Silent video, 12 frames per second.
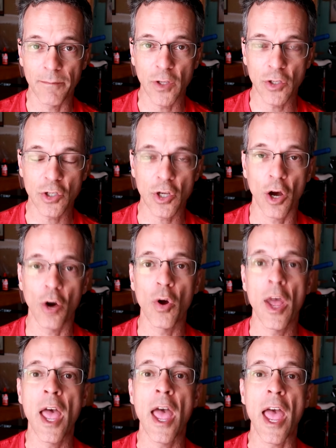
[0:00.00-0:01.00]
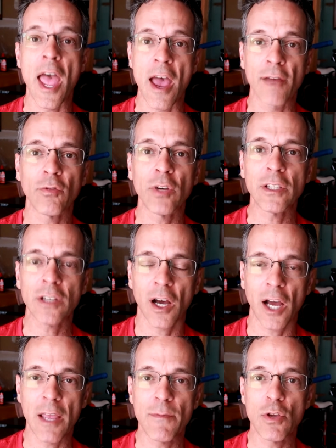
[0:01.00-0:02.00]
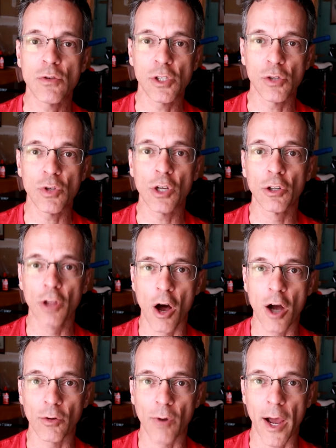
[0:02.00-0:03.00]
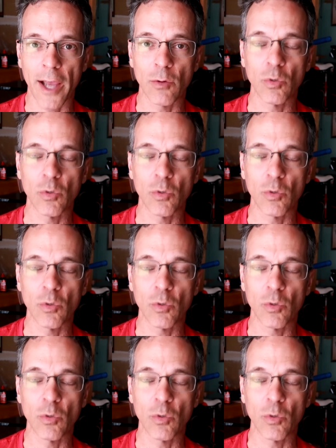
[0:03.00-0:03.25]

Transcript: So every time you do your long ride,